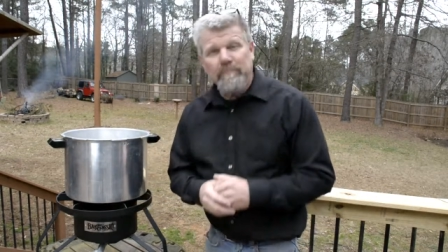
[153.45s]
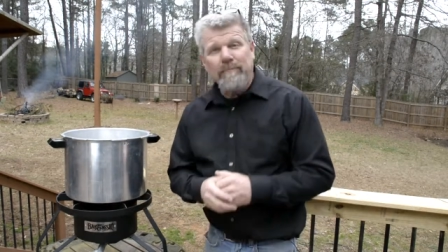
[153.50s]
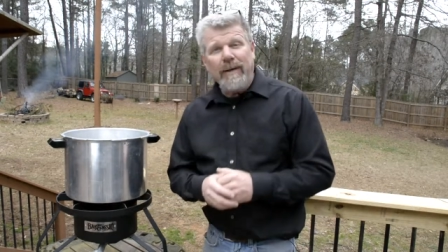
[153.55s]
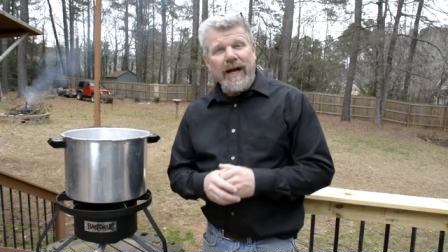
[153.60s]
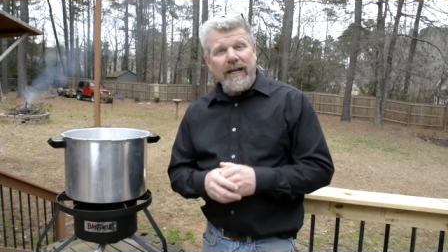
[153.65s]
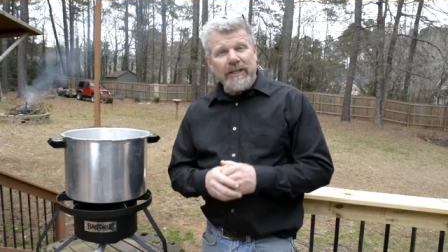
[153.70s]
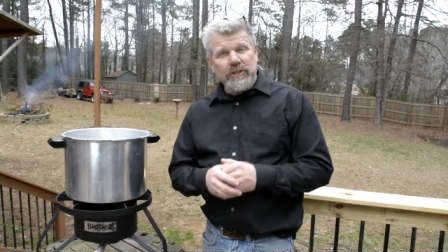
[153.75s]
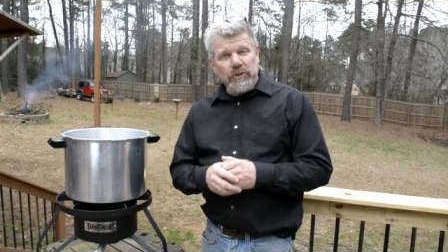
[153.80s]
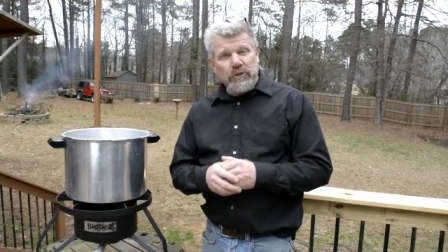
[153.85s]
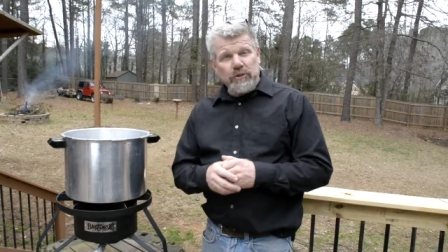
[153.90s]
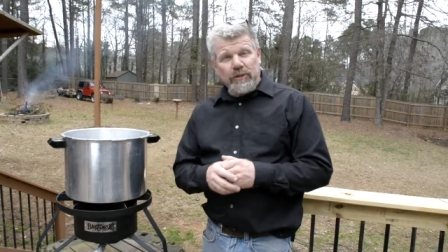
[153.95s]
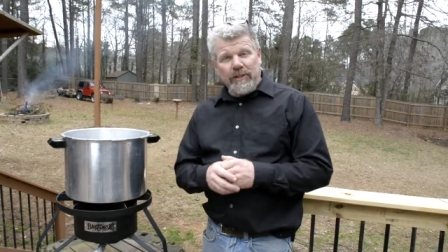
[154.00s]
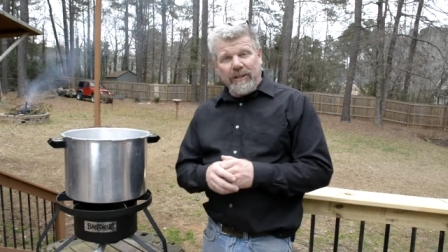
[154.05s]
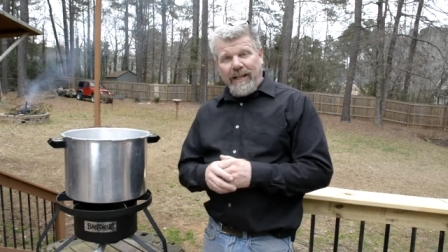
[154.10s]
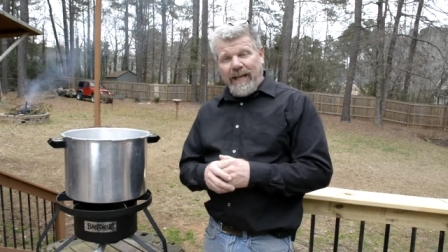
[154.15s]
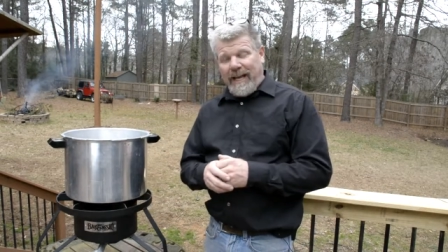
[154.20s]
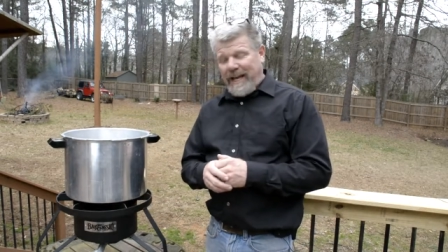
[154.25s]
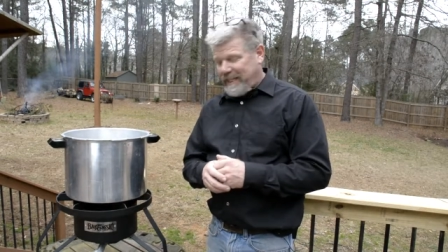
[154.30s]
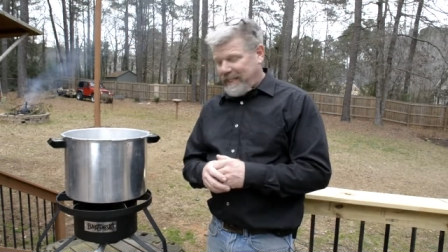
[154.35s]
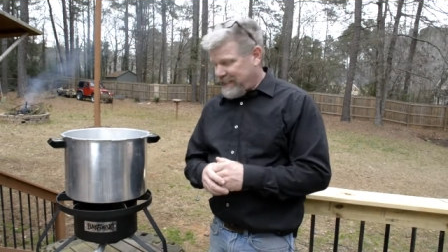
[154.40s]
Bayou
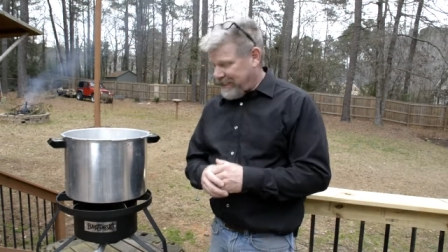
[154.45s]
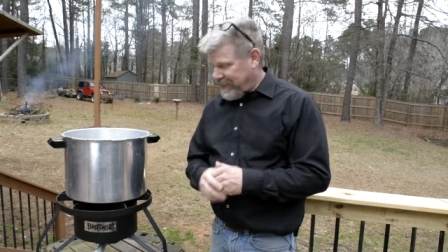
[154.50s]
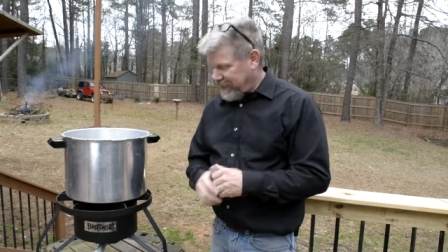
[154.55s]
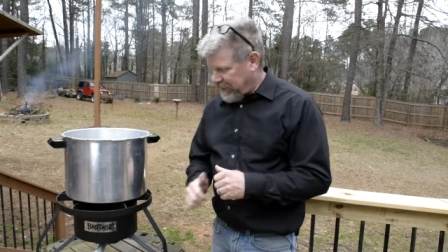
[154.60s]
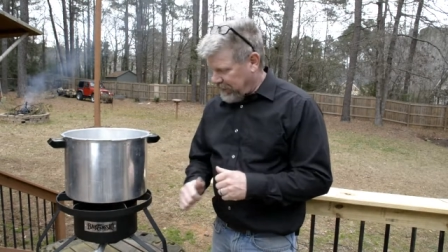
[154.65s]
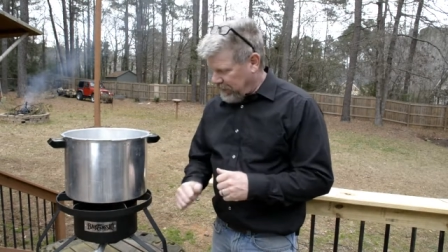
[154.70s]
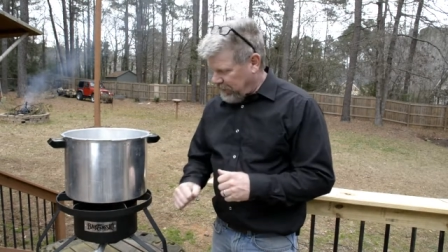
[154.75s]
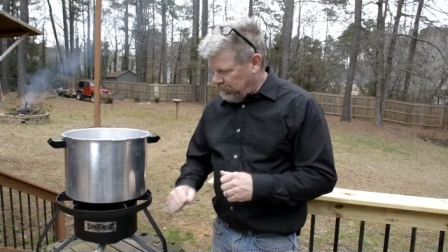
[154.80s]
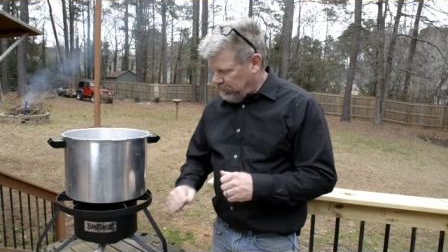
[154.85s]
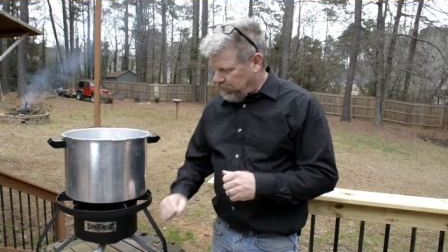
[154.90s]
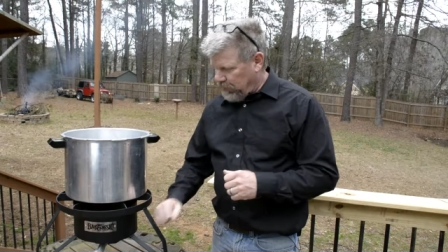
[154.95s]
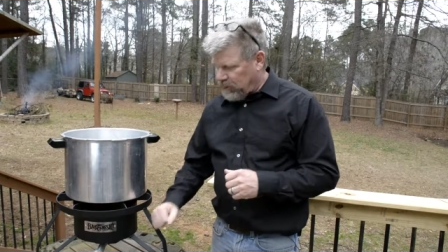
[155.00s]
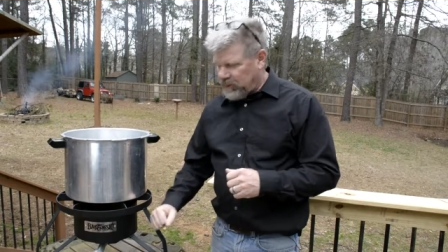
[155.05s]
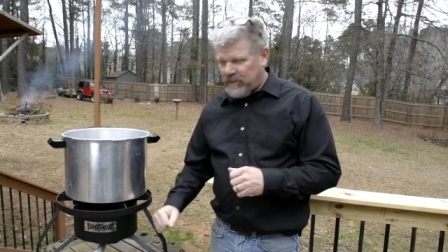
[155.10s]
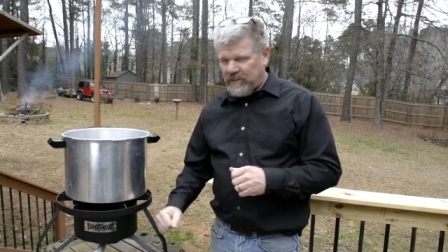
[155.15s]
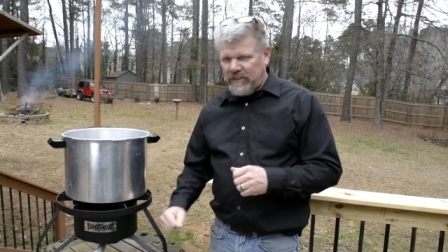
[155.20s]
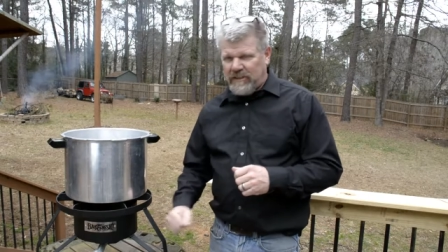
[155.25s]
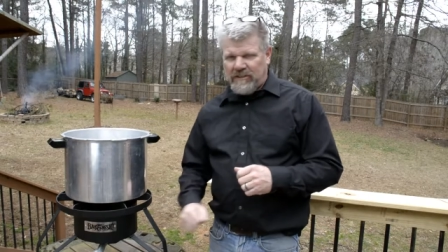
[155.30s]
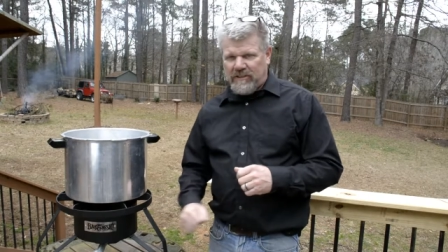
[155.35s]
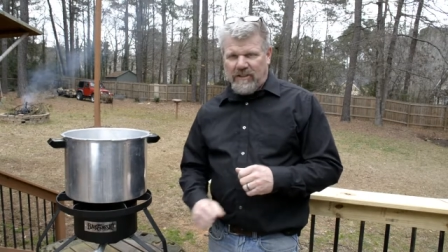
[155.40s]
Classic.
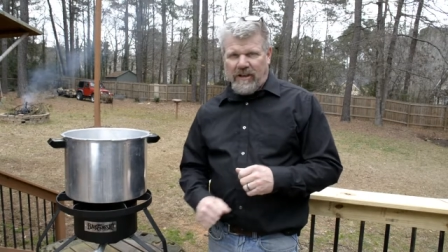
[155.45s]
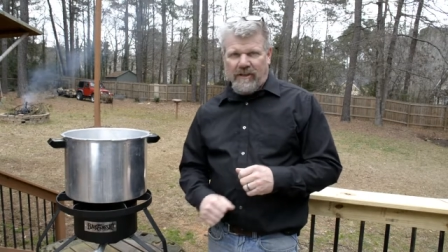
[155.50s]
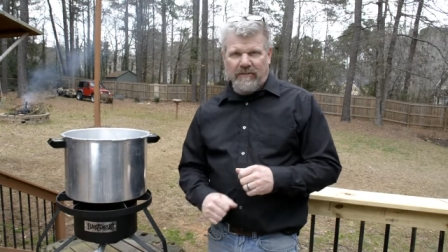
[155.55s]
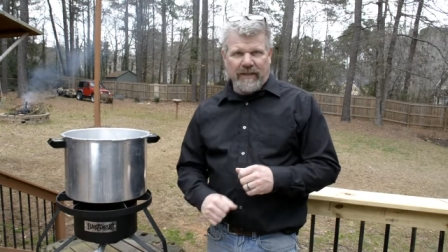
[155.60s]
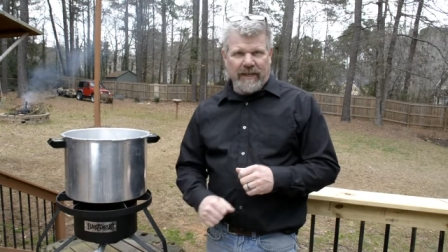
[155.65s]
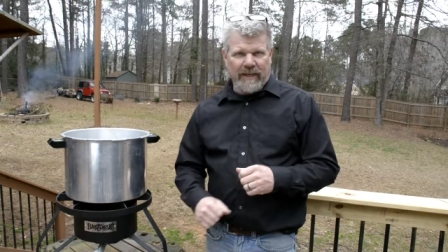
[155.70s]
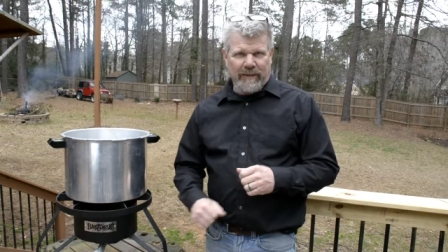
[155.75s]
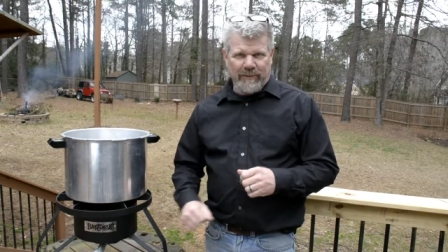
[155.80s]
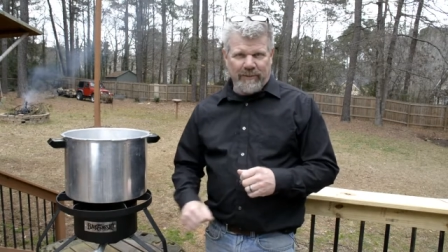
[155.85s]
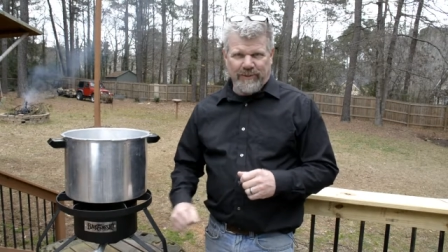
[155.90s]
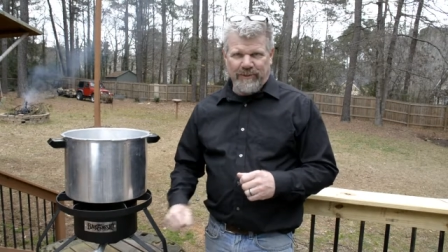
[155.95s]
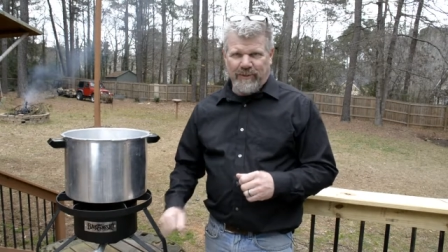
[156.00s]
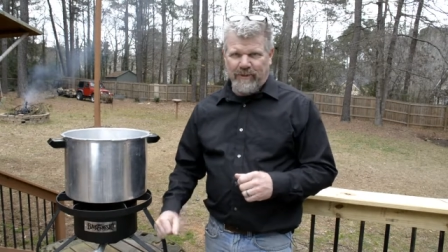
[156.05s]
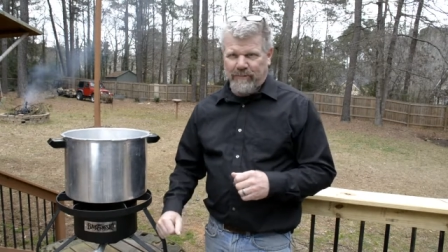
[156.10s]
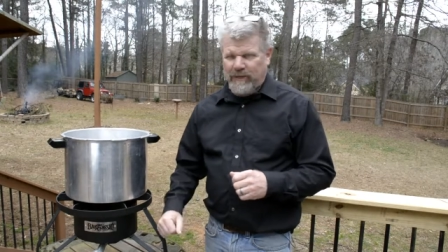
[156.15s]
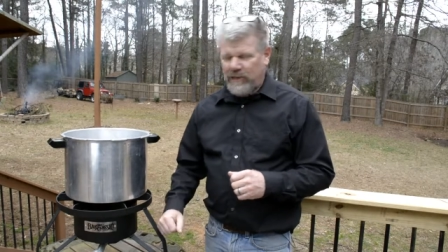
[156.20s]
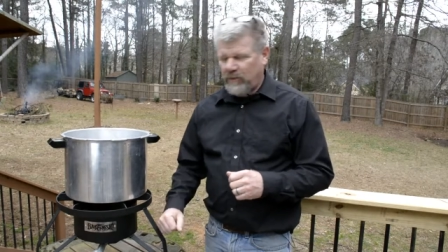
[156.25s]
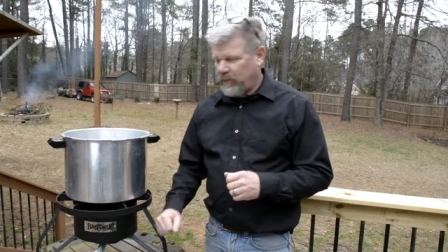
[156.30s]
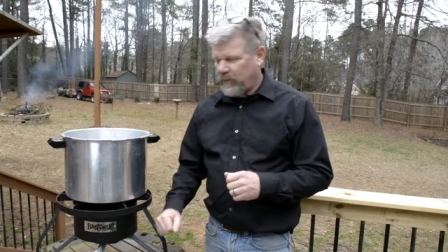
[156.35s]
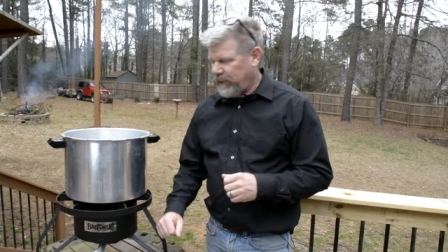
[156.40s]
Purchased this off of
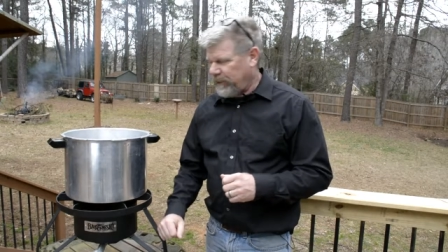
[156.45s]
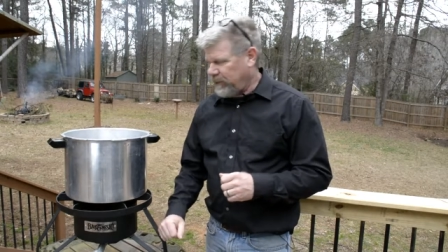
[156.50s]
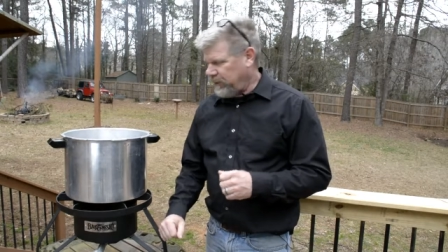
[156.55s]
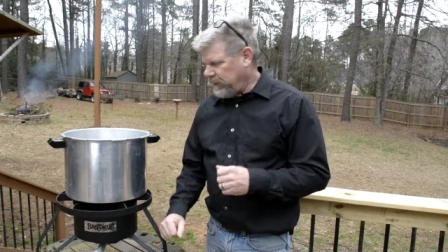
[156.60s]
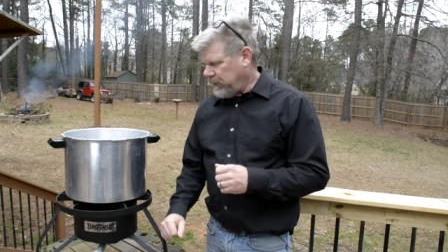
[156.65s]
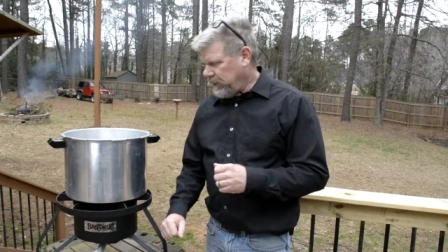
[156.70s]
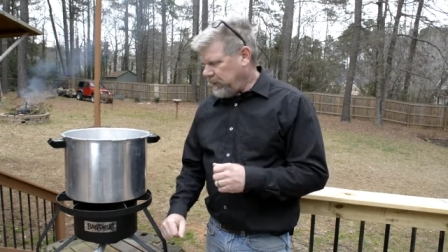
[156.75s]
Amazon, by the way.